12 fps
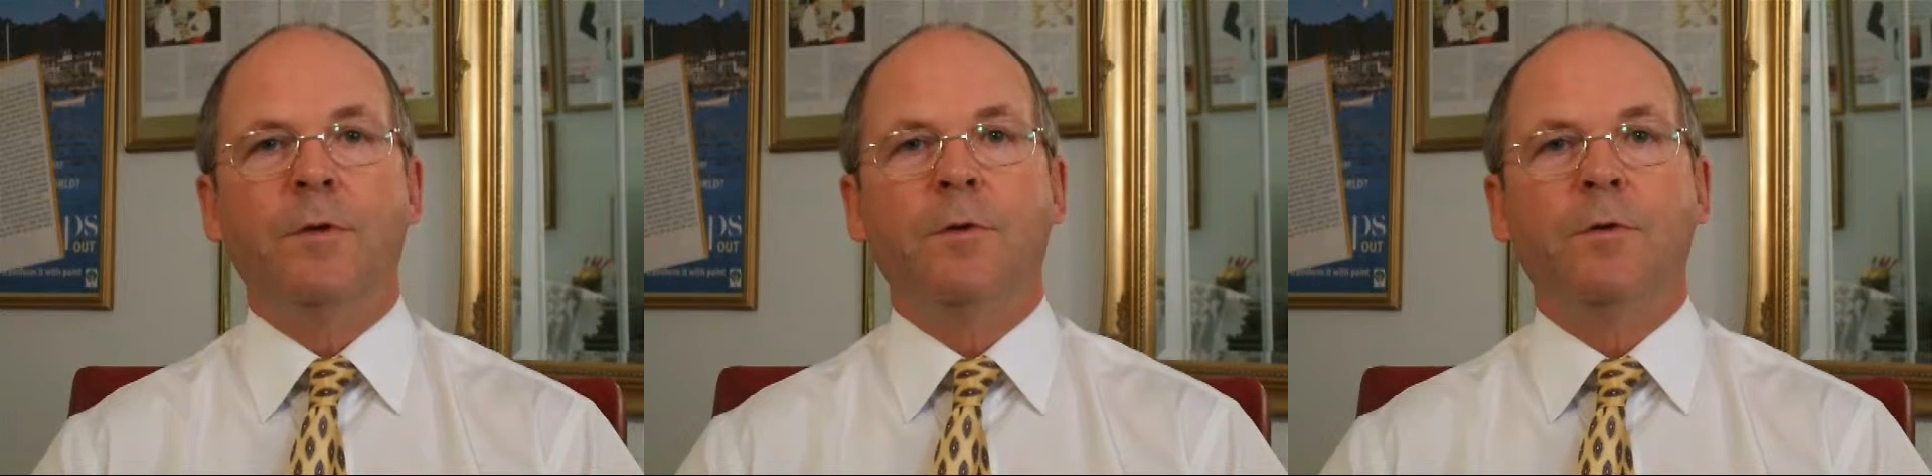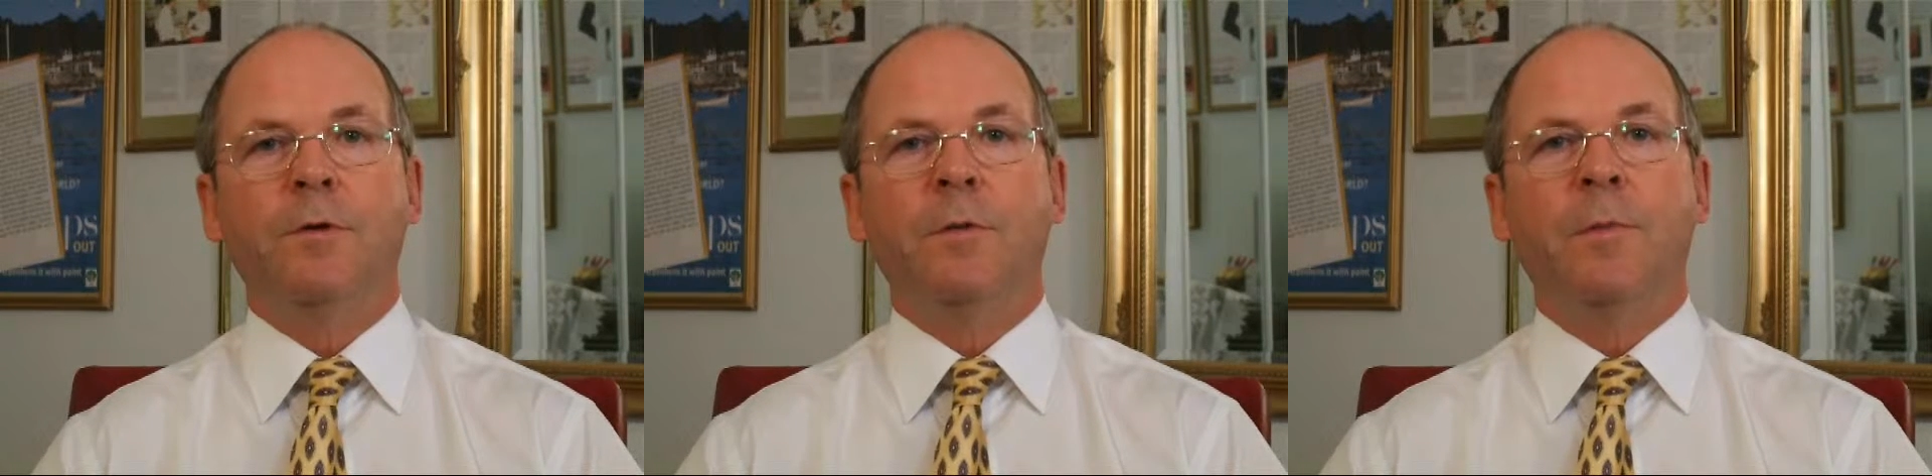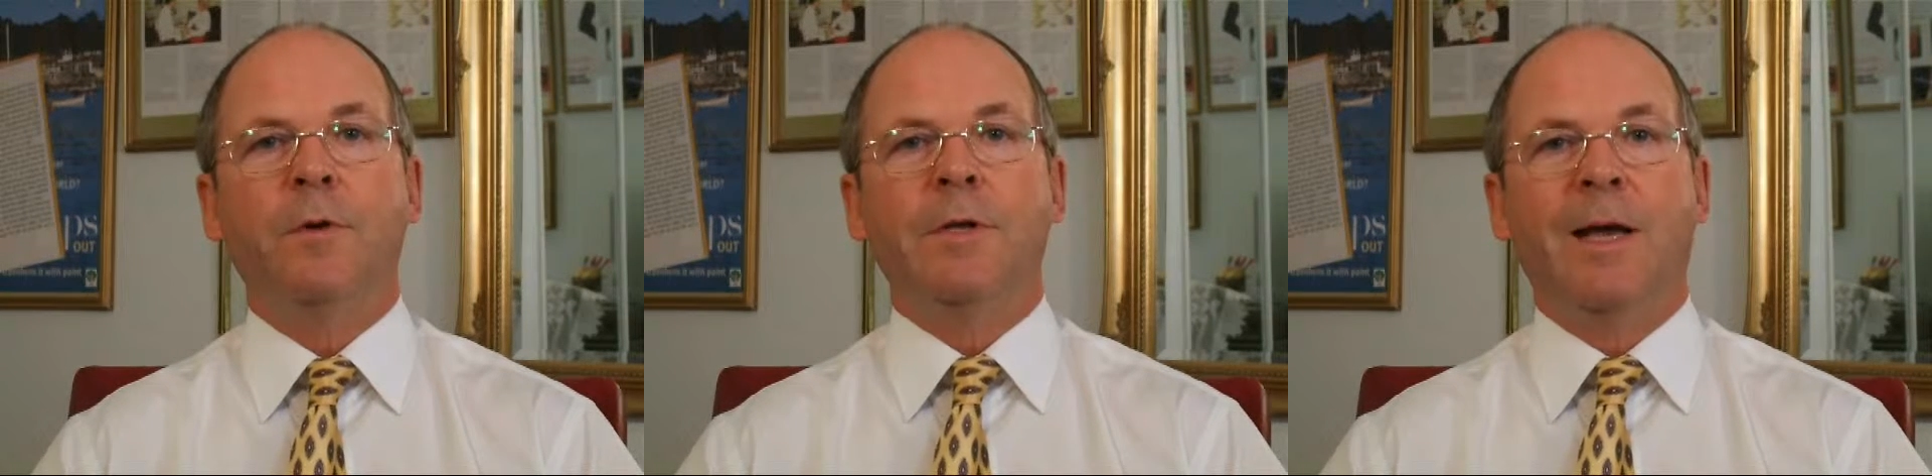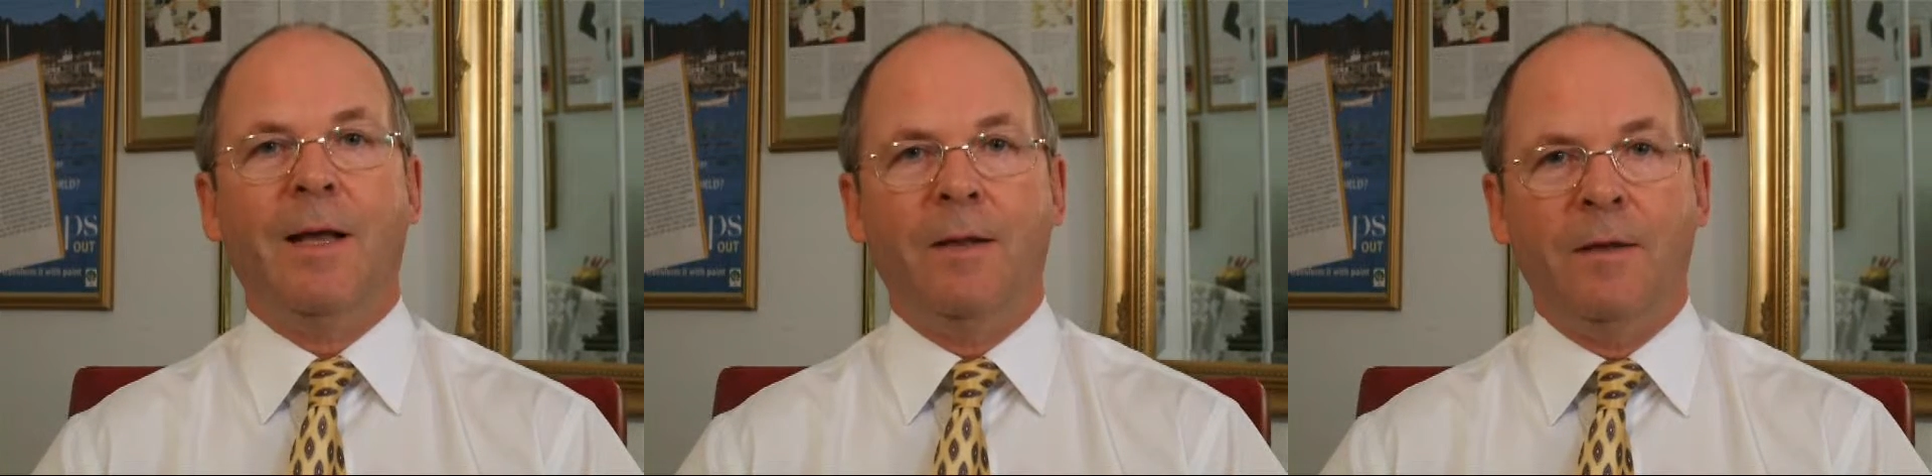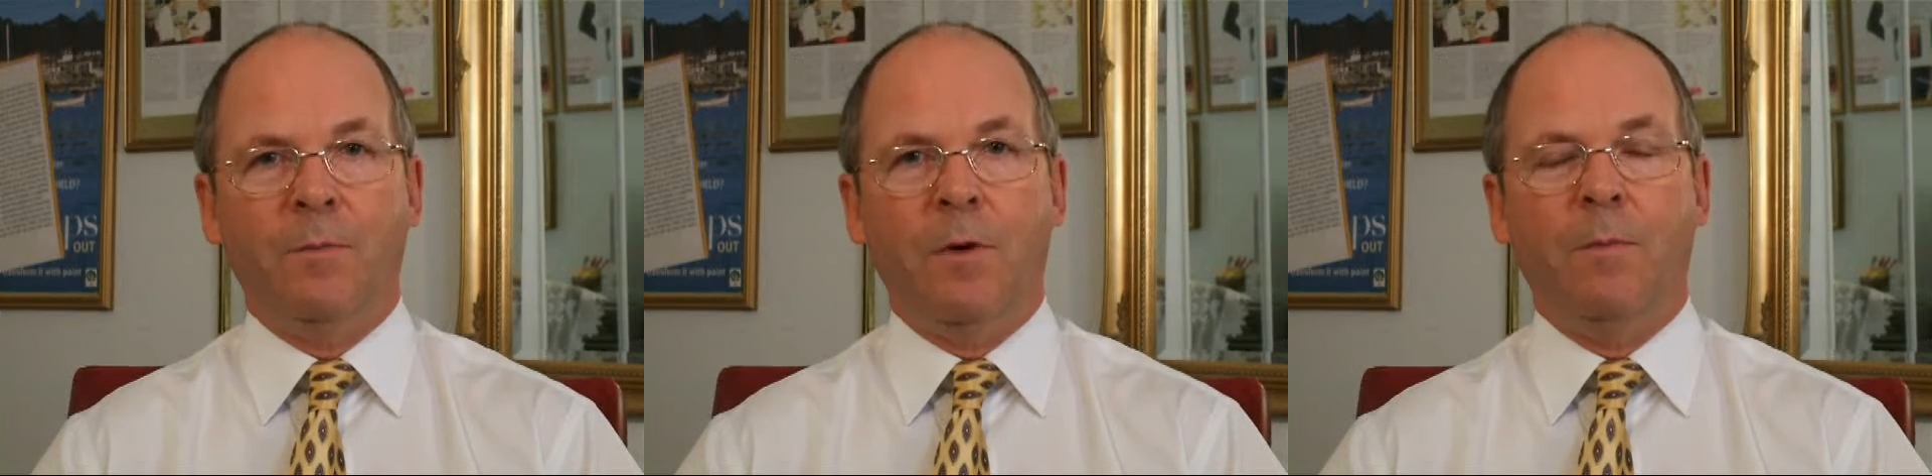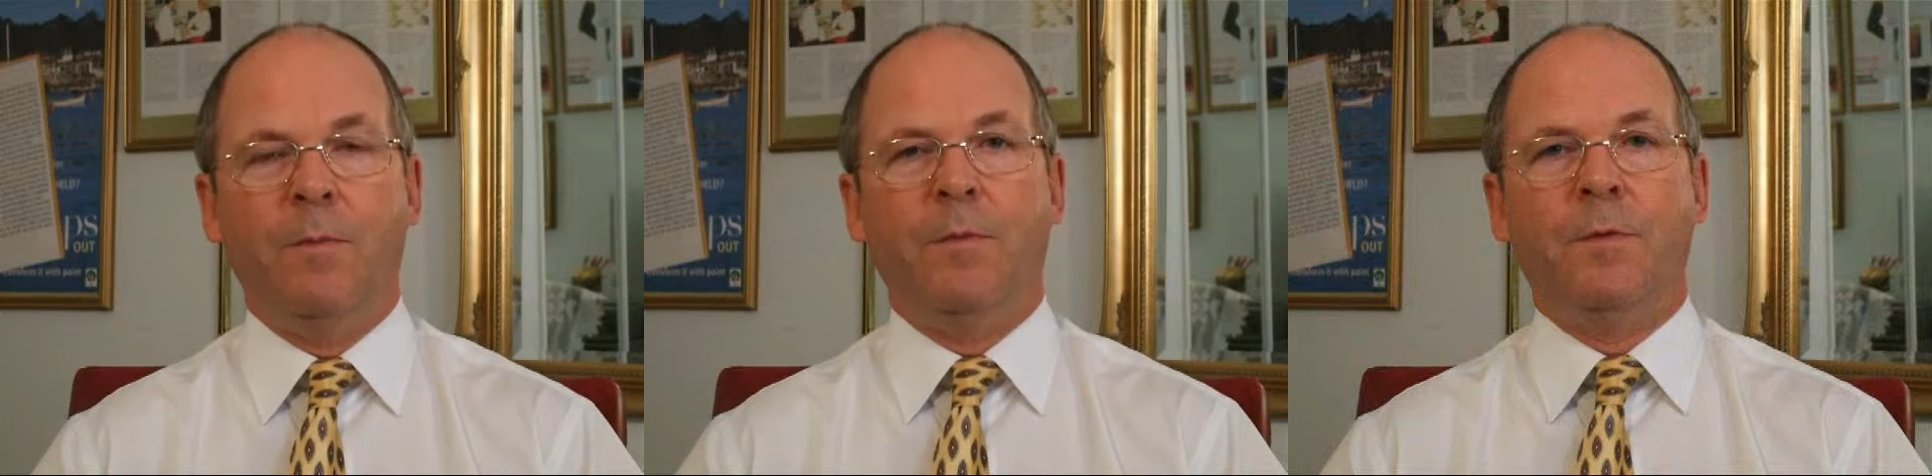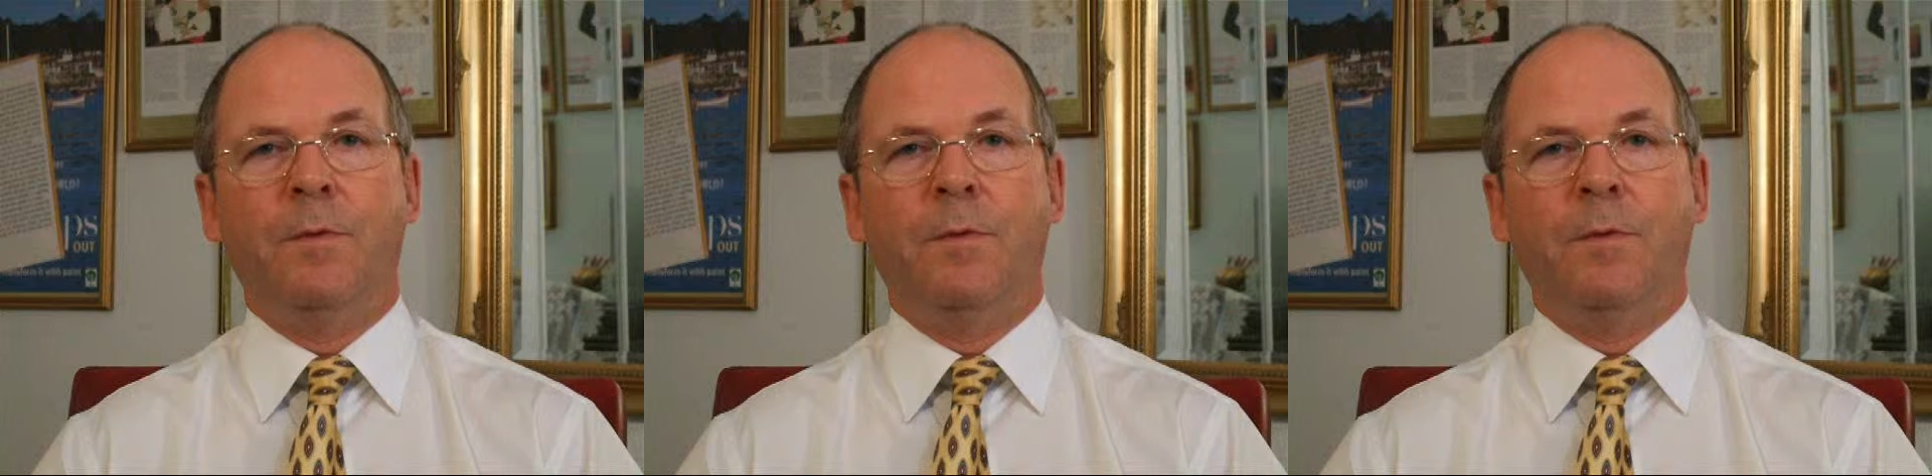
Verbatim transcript: that cause the most health problems.